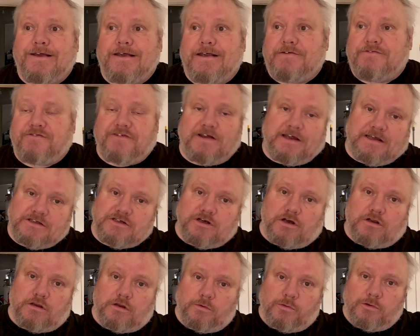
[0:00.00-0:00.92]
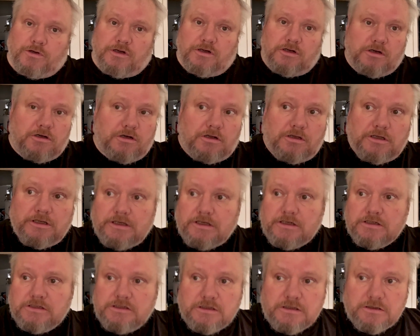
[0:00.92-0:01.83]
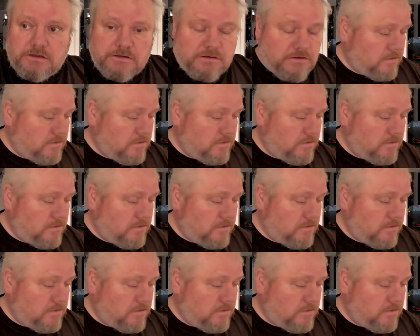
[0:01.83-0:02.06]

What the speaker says: infect all her work colleagues.